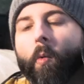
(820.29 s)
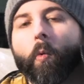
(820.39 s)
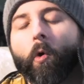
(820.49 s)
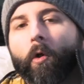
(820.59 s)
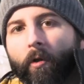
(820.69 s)

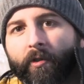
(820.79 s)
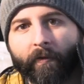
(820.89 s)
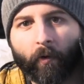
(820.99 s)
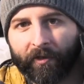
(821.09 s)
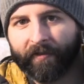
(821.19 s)
wool, so
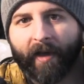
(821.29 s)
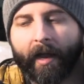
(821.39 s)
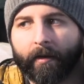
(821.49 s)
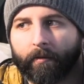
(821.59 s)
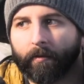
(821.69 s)
of course you've
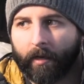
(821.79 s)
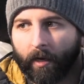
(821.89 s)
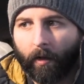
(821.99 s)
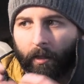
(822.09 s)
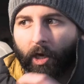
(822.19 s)
got, you
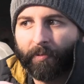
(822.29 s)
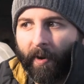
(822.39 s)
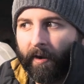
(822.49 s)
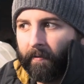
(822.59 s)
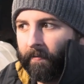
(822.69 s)
know, a large
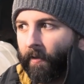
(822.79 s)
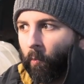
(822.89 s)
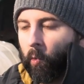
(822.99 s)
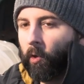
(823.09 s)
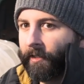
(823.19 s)
part of the
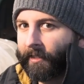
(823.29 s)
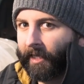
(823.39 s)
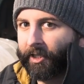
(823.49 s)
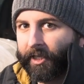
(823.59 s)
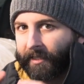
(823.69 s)
wool
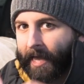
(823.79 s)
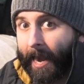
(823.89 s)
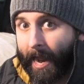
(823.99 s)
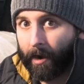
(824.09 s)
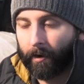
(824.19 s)
insulation is that
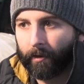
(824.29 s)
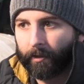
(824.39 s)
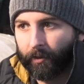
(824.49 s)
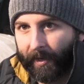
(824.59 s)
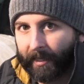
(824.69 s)
air
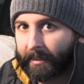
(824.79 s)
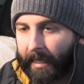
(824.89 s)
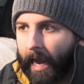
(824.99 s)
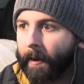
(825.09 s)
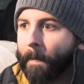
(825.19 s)
doing its thing,